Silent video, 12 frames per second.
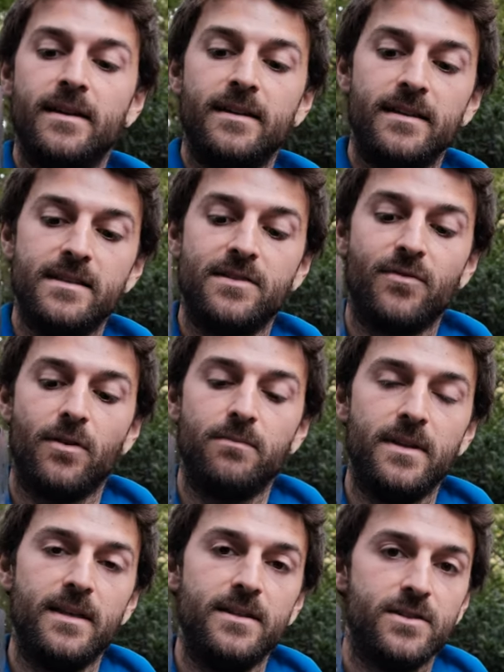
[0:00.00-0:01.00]
This is from
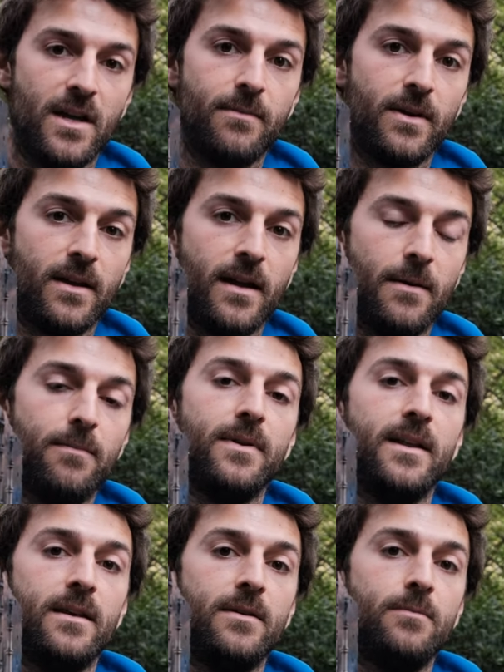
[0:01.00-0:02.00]
the German
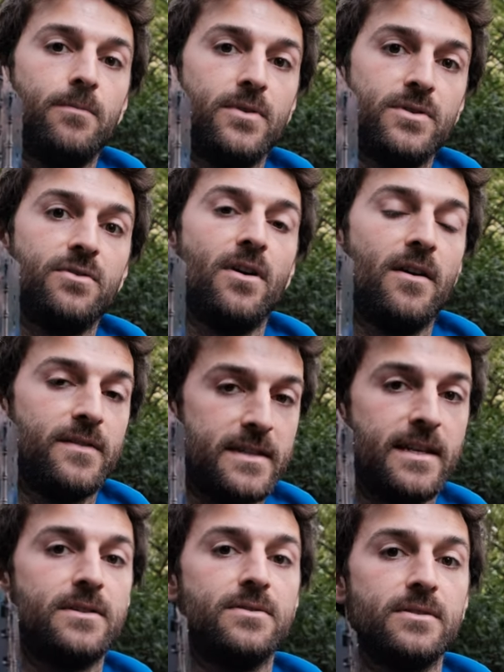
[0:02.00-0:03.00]
company Bushcraft
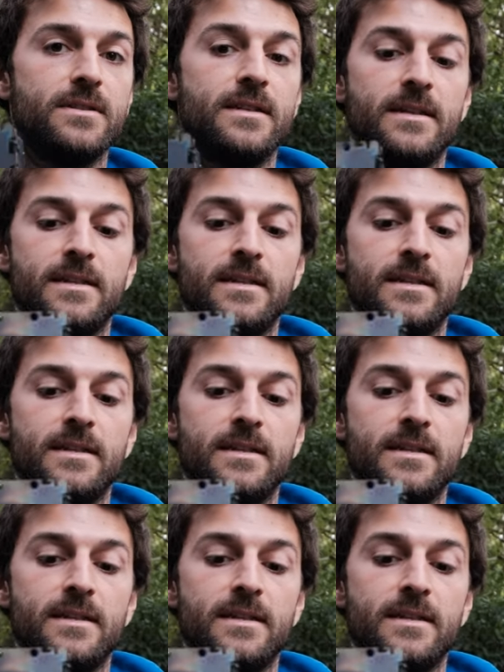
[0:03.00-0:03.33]
Essentials,